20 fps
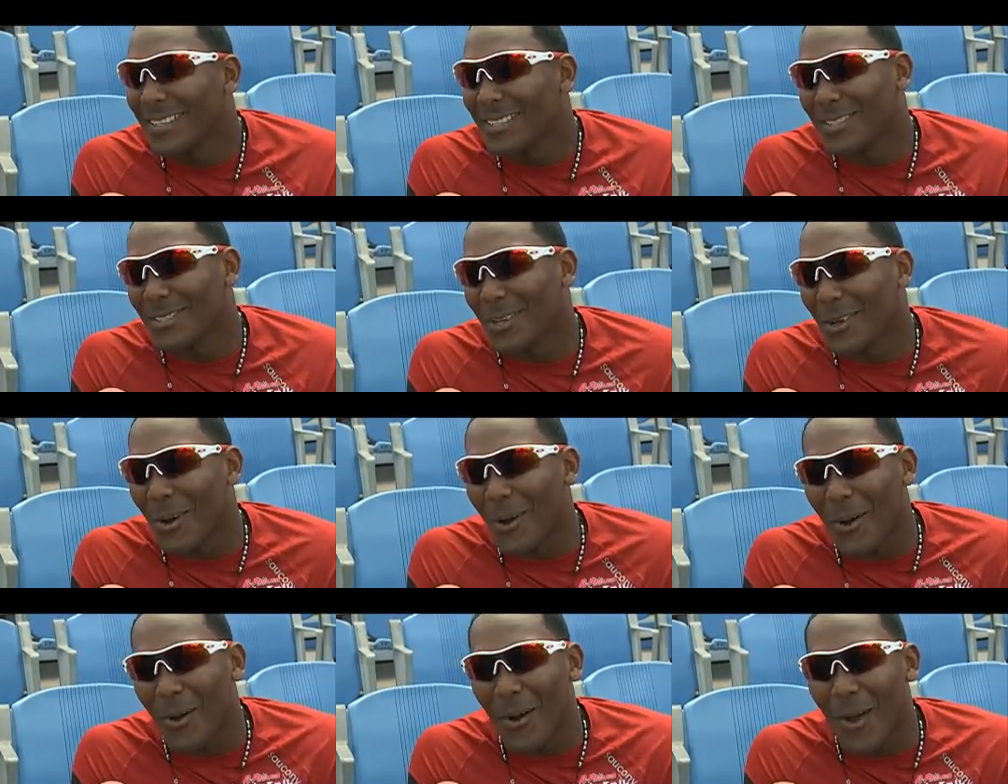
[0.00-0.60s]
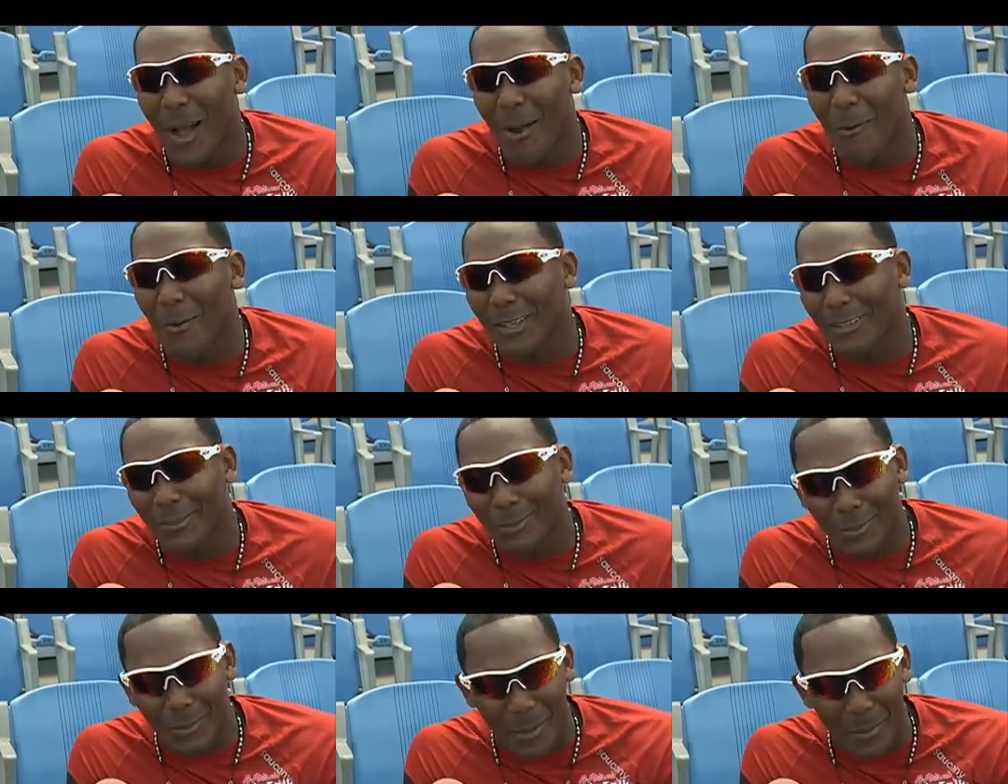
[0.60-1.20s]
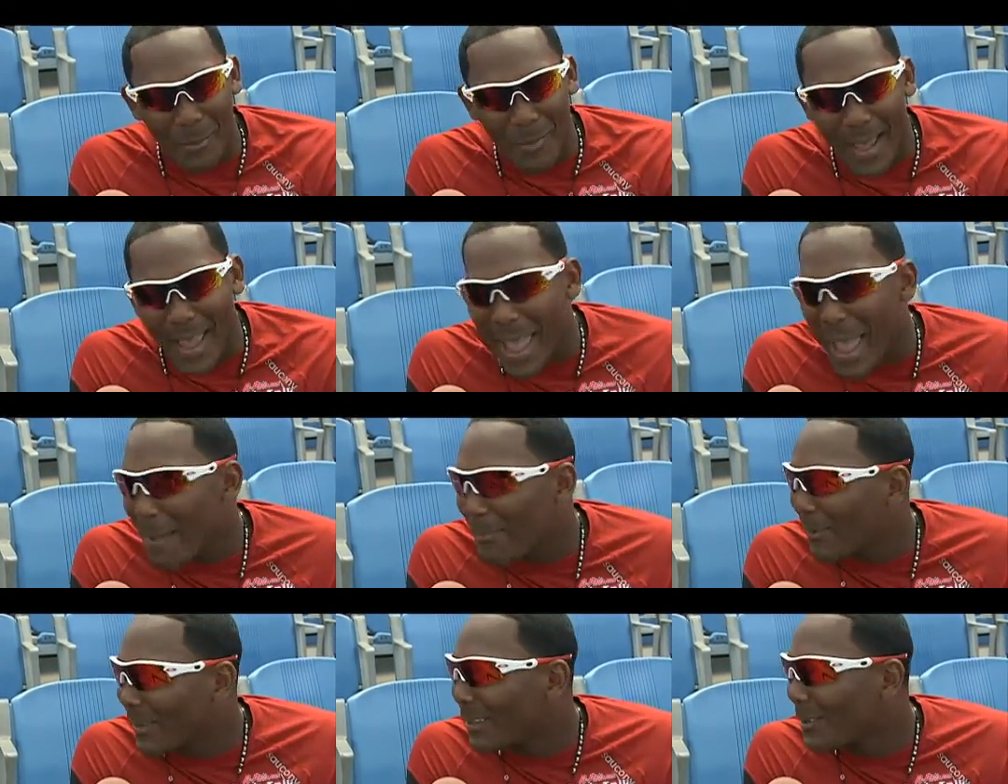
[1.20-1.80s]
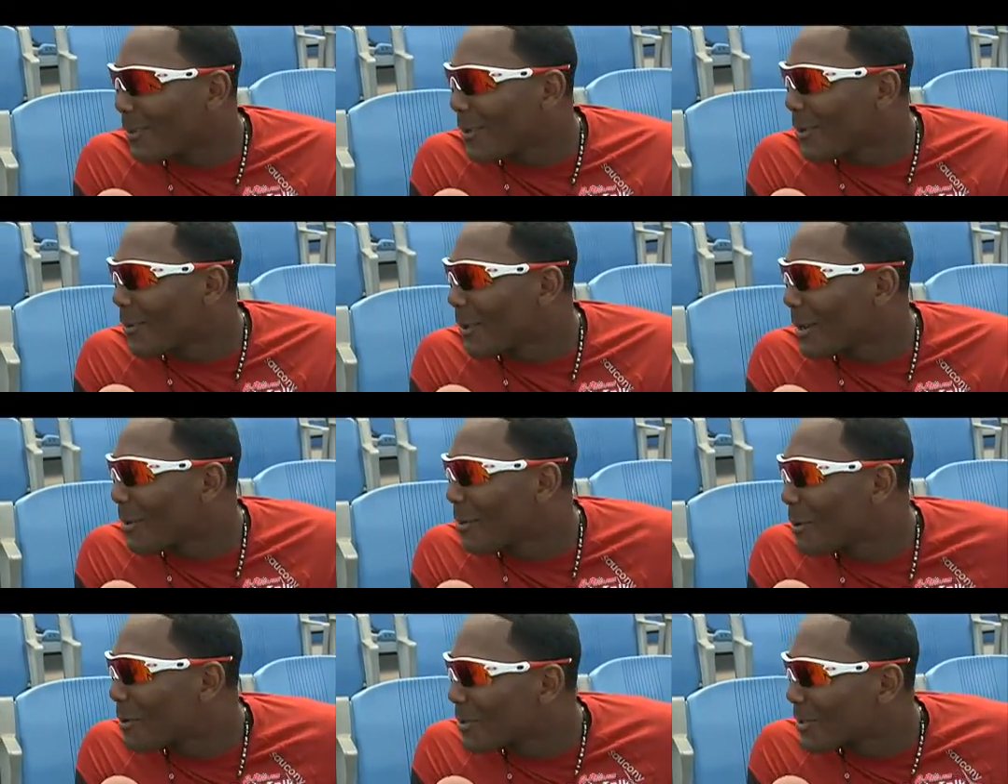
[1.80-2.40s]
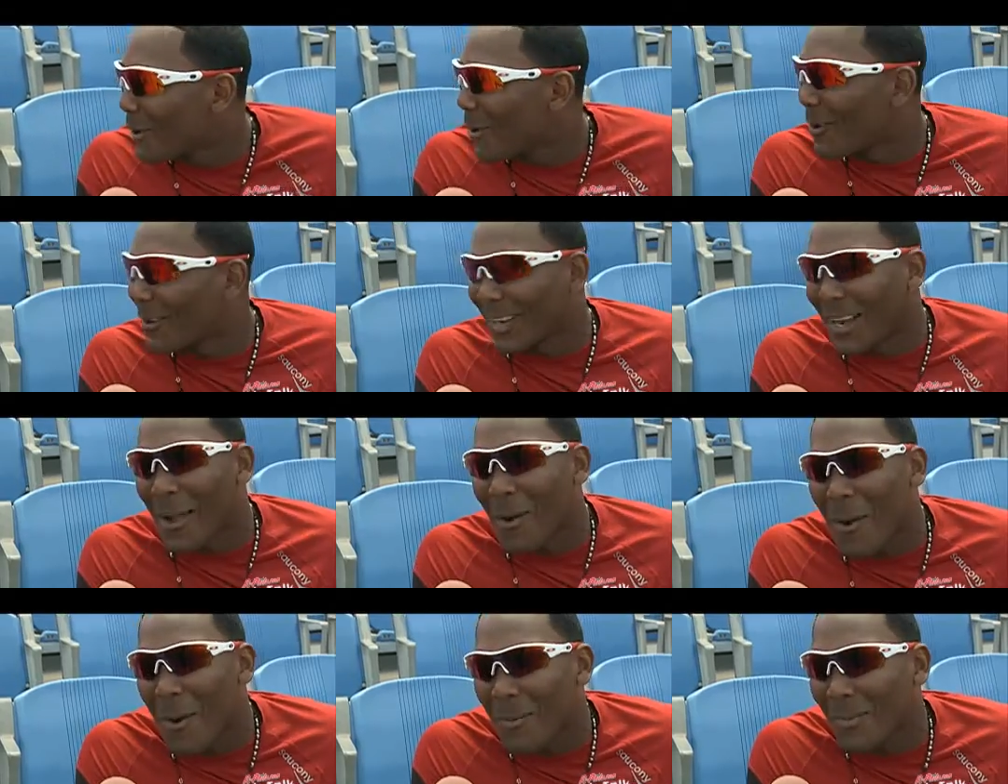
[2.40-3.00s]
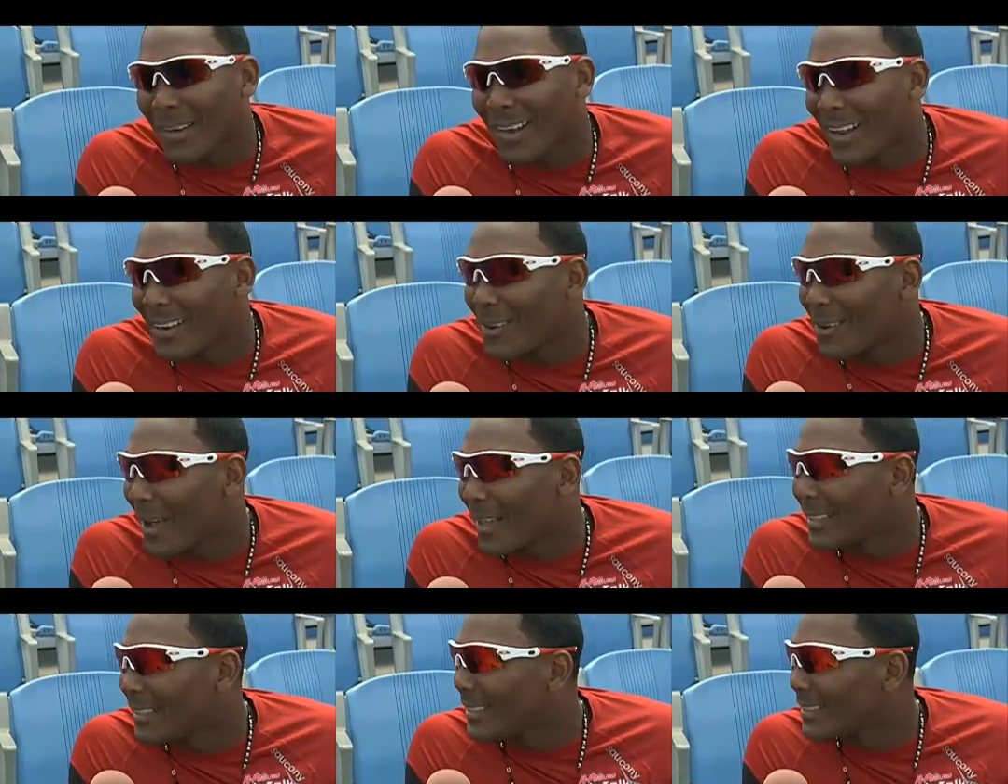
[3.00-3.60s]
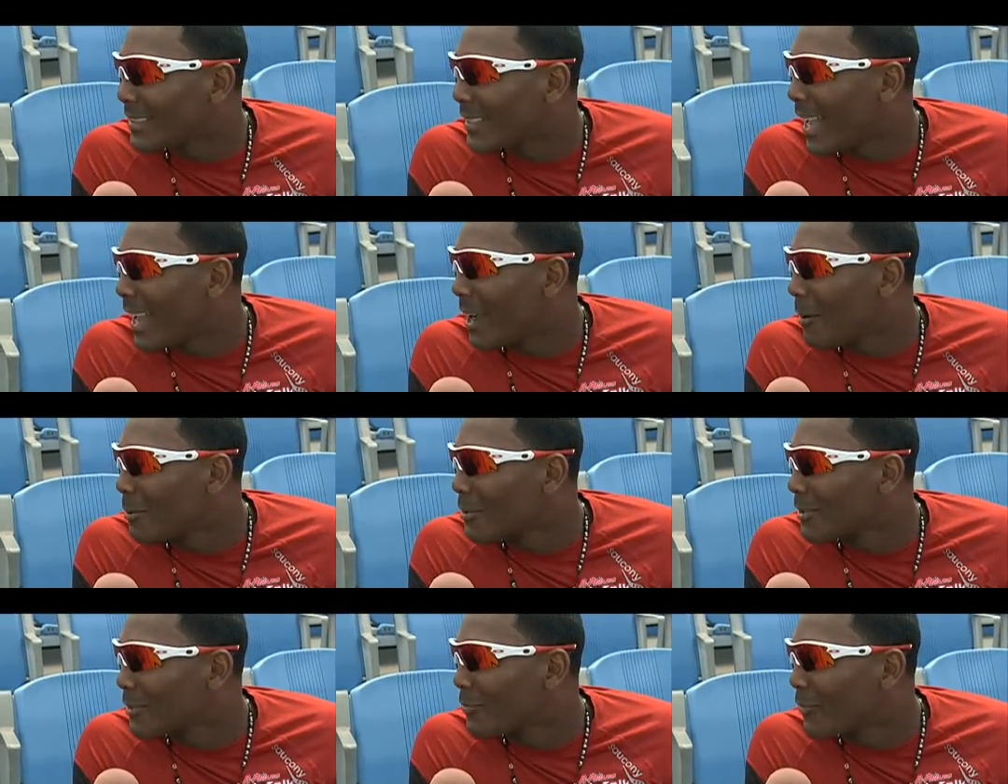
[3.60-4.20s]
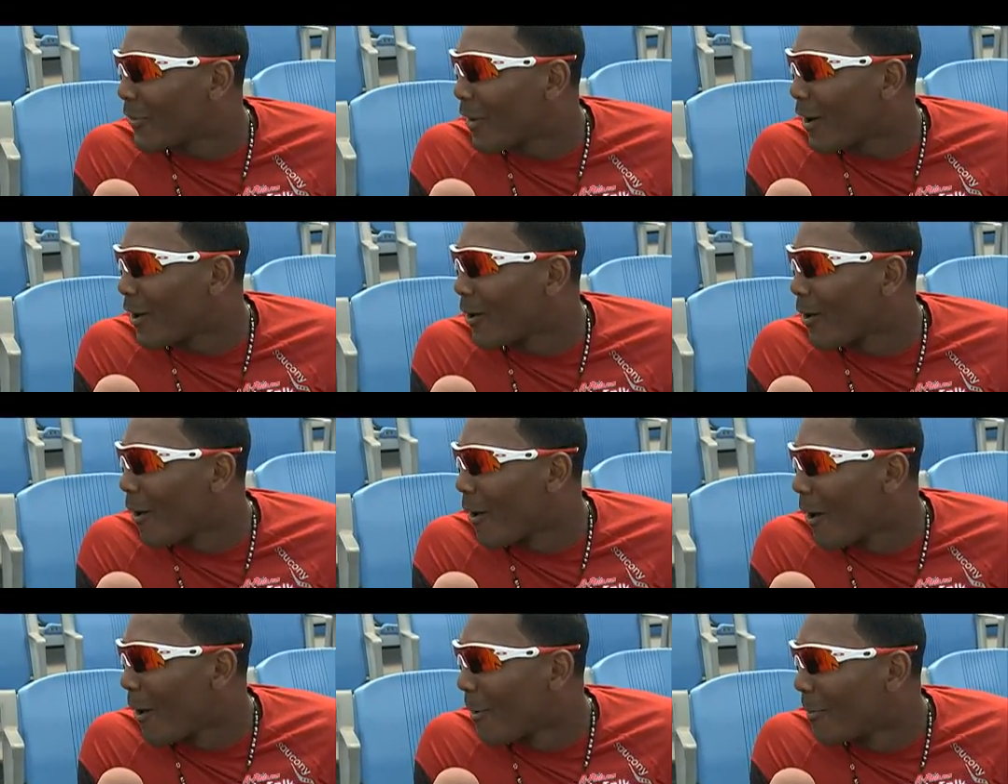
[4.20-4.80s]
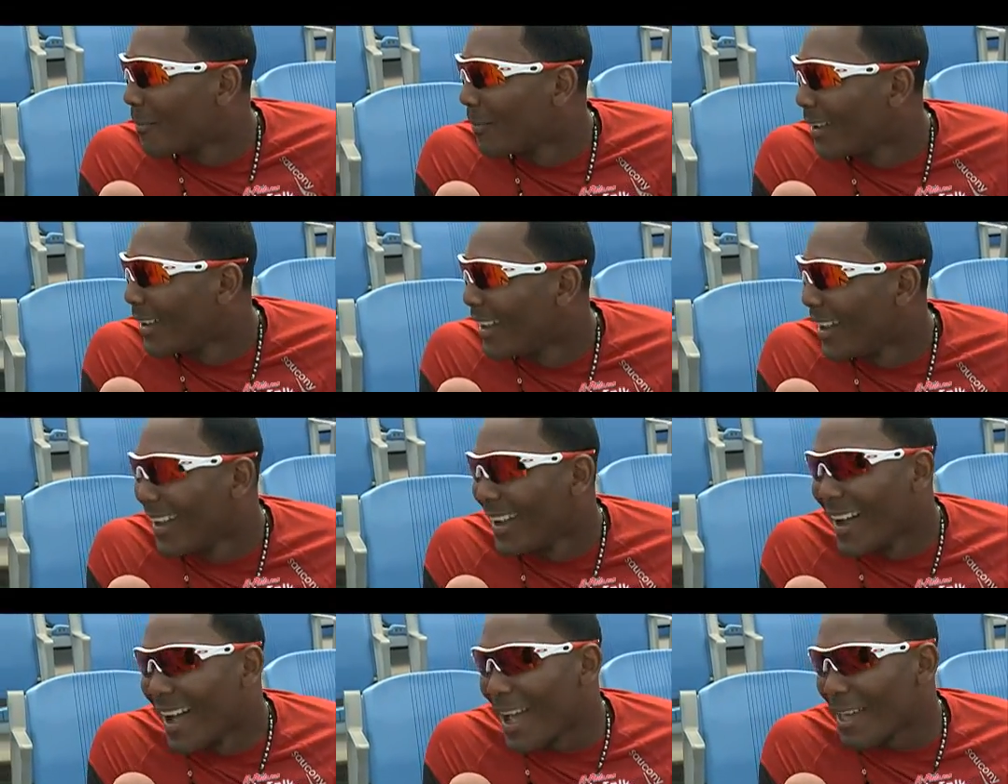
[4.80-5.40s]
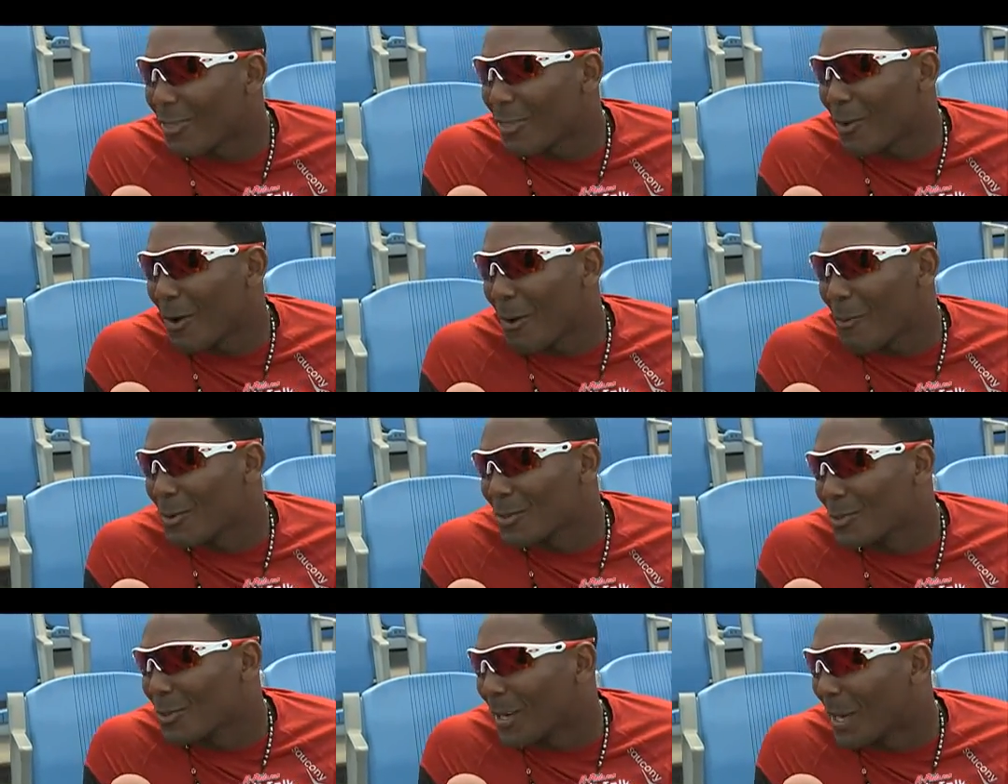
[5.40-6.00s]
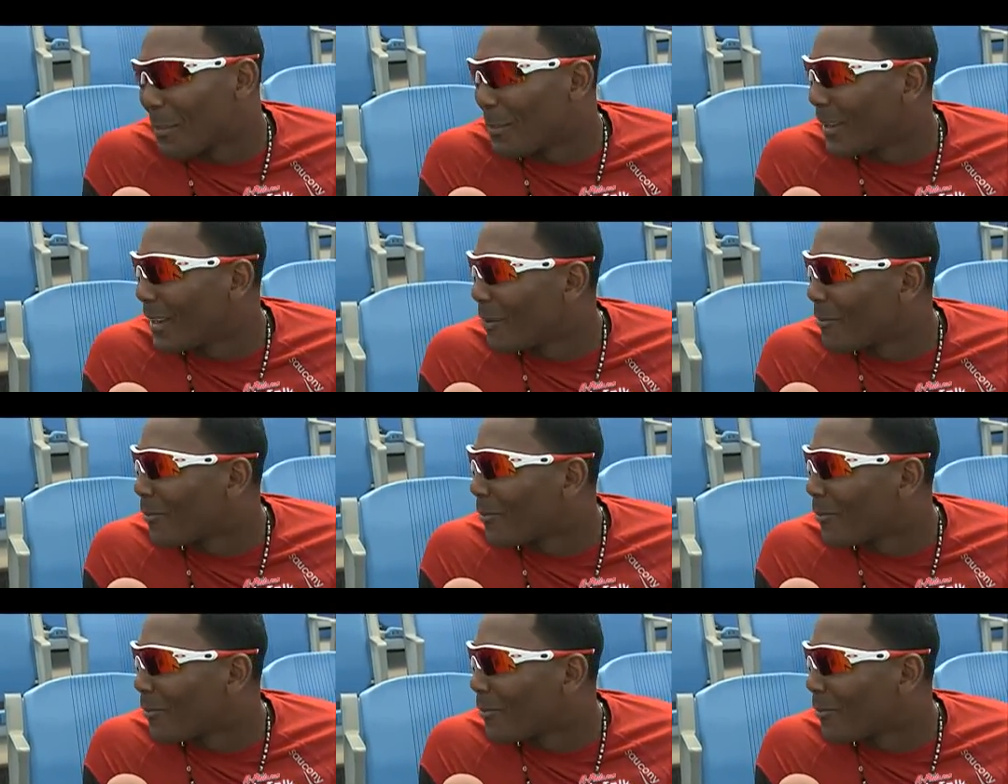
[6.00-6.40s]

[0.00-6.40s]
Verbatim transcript: So I went to the map and looked where was Oklahoma, and I know I decided I was far home. I thought I was gonna be